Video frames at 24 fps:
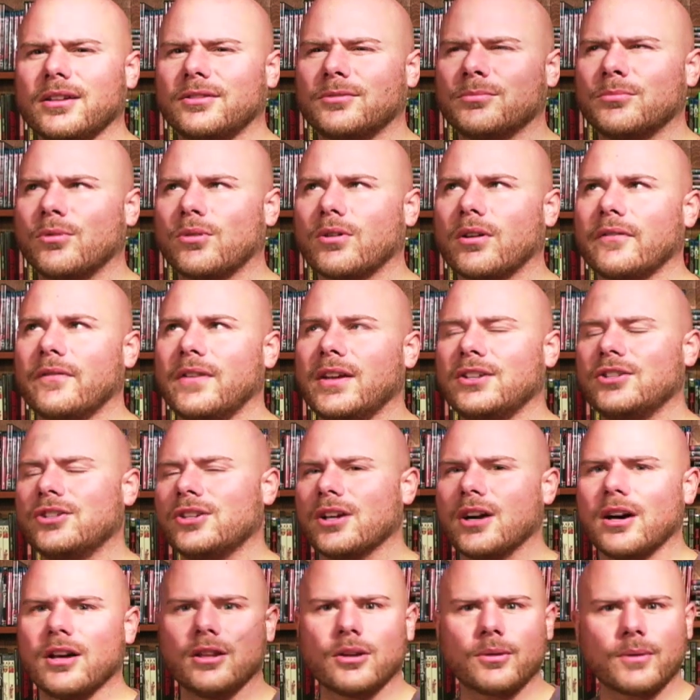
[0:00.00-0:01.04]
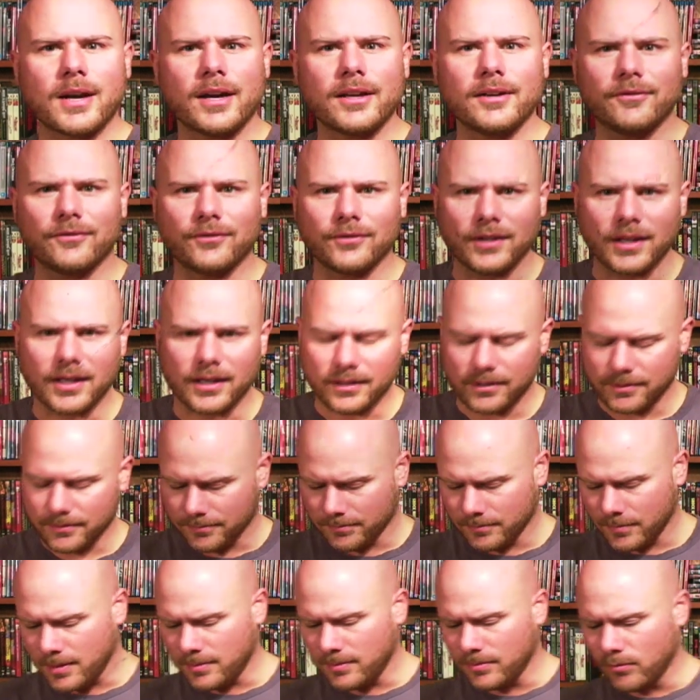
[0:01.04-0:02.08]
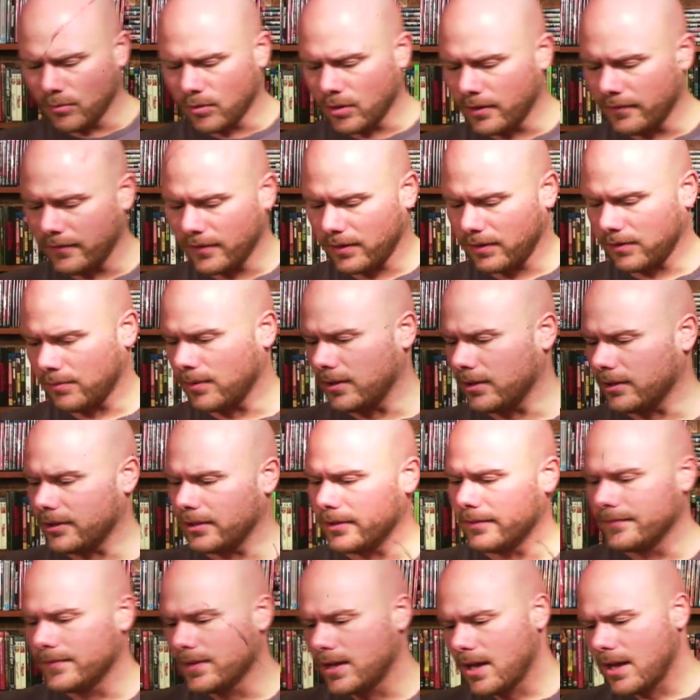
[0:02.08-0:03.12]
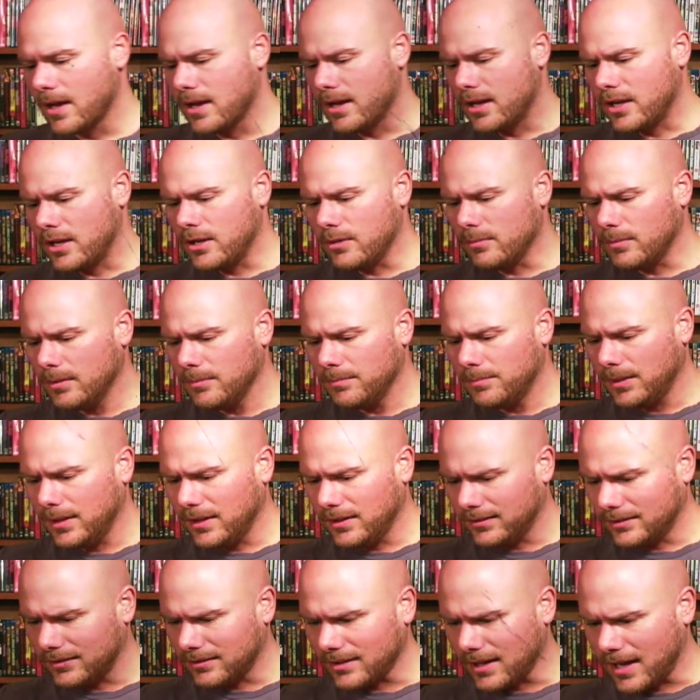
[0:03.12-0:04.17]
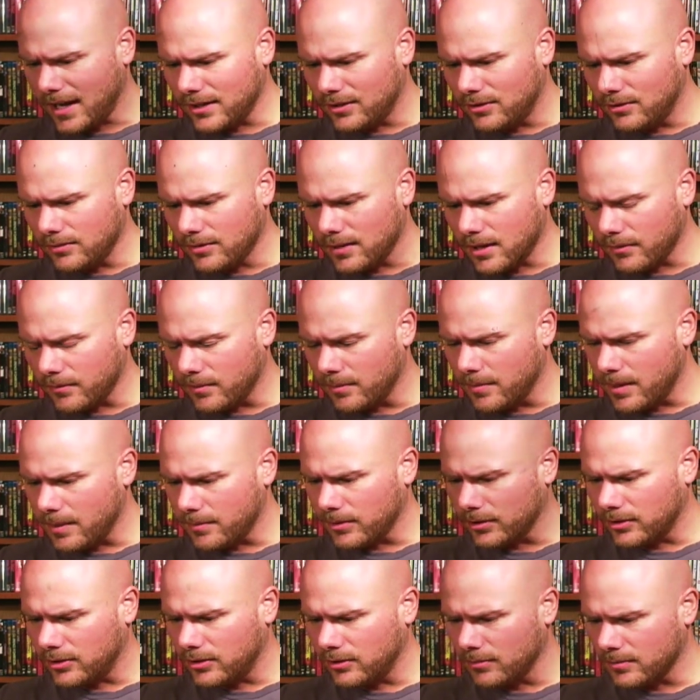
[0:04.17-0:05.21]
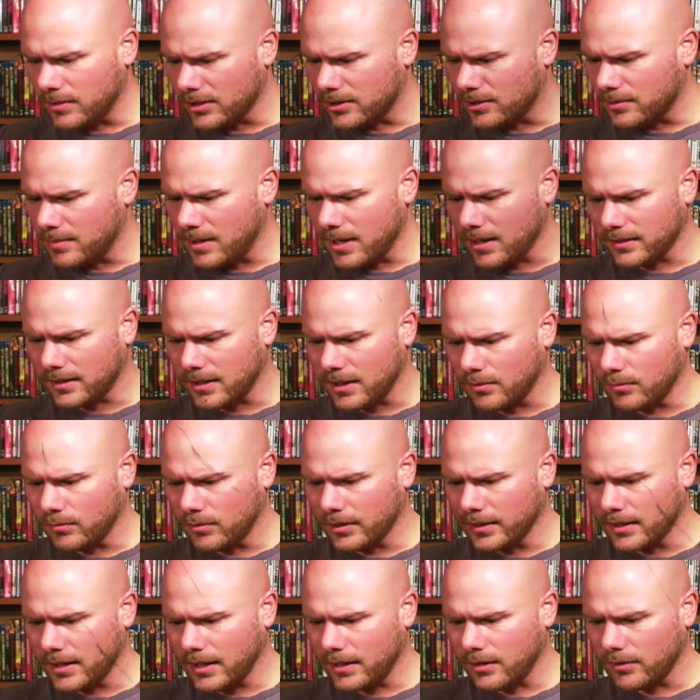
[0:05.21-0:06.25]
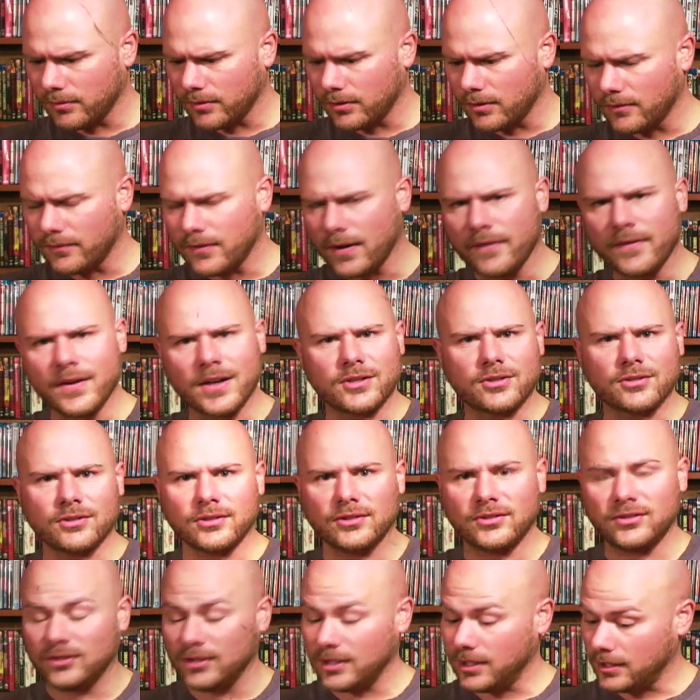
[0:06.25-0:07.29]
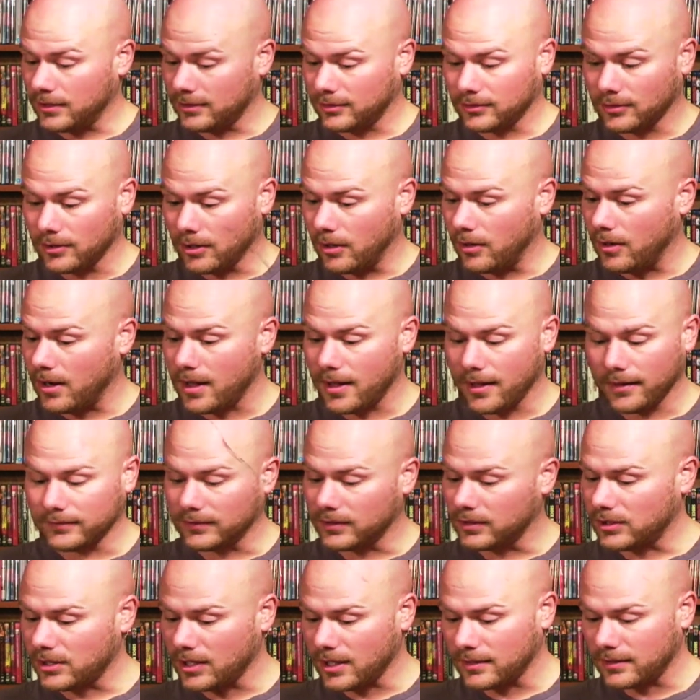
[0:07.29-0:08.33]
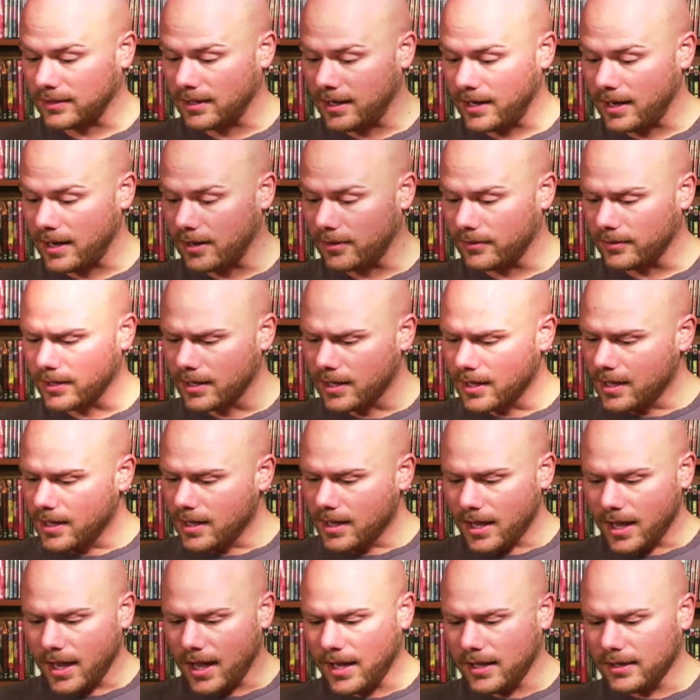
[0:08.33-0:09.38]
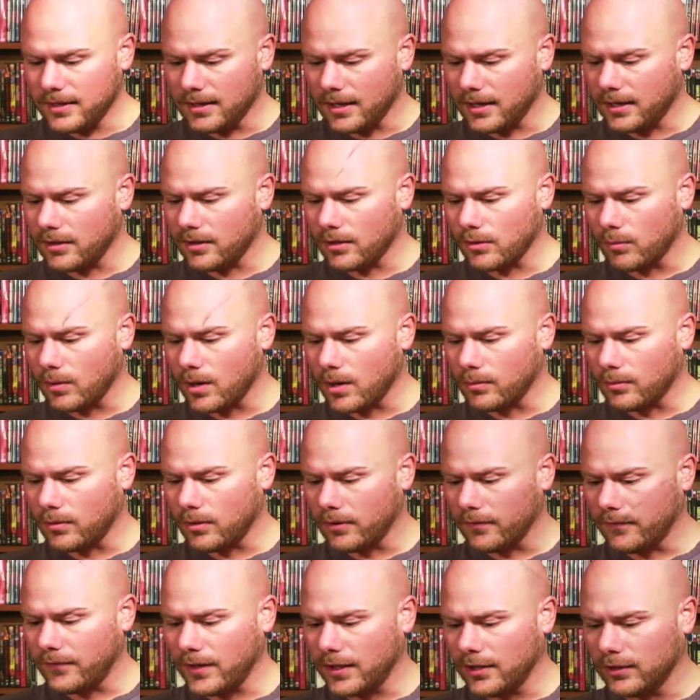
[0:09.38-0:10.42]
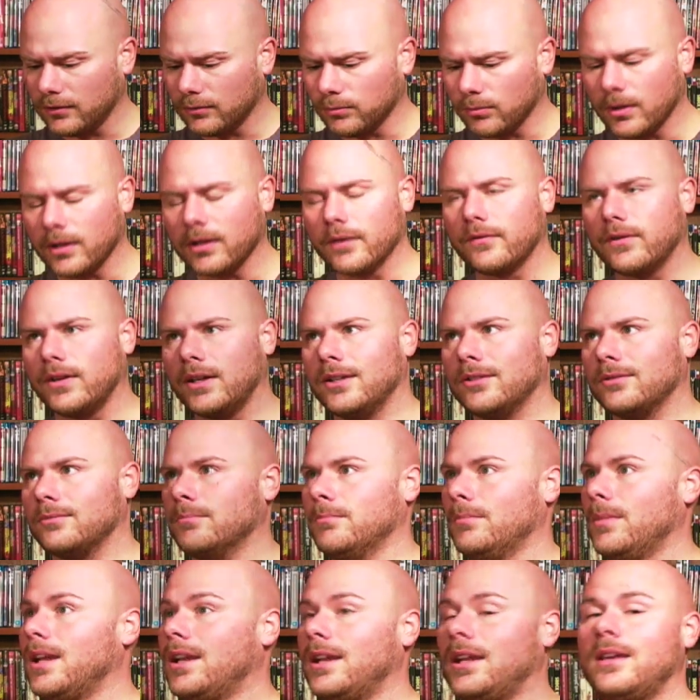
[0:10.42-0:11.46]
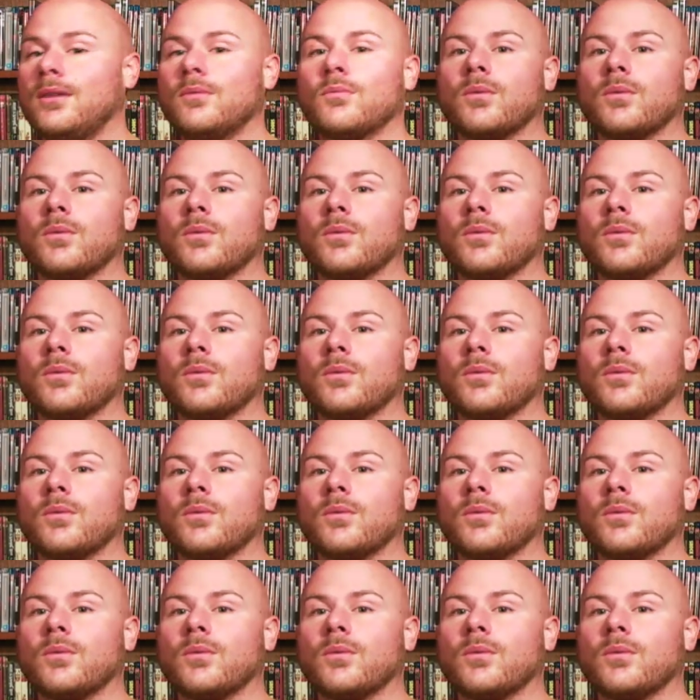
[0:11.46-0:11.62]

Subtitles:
is more of a giallo kind of flick, maybe more of a thriller. Human Beasts, I do not remember too much about that one. I don't know if I've actually seen it, so I'll have to check that out. And Night of the Werewolf is one of his many